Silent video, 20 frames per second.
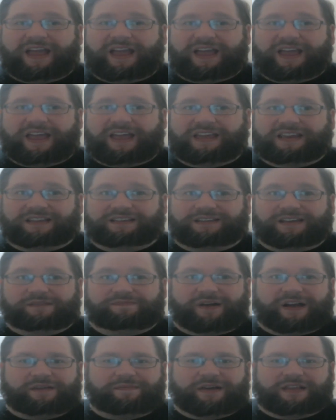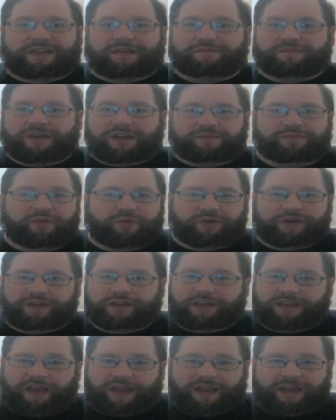And it's like, by about the midpoint of
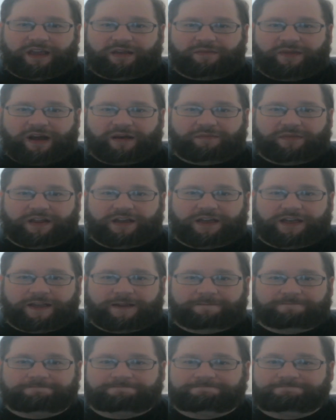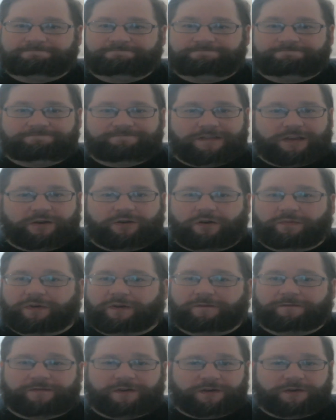the game, I'm like, I'm going
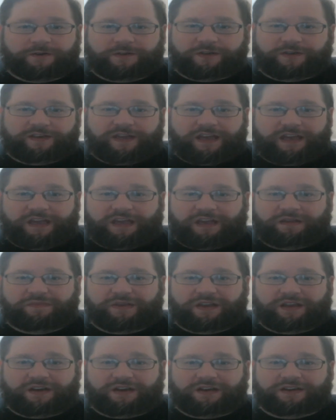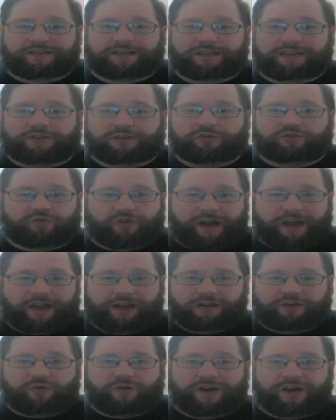to finish this game because it's
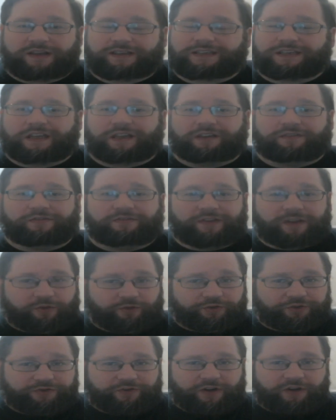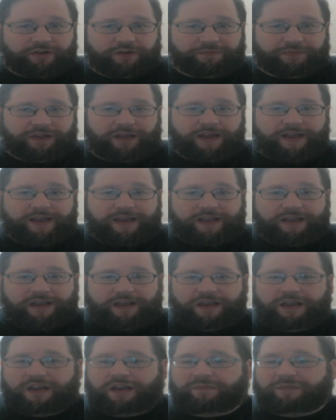Dragon Quest. It feels fun to play
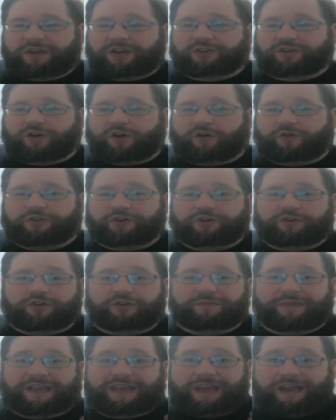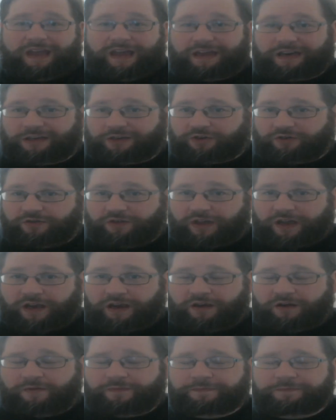because all the good mechanics are
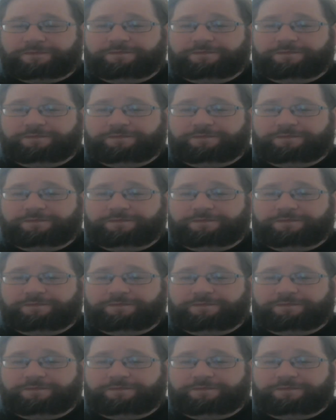there.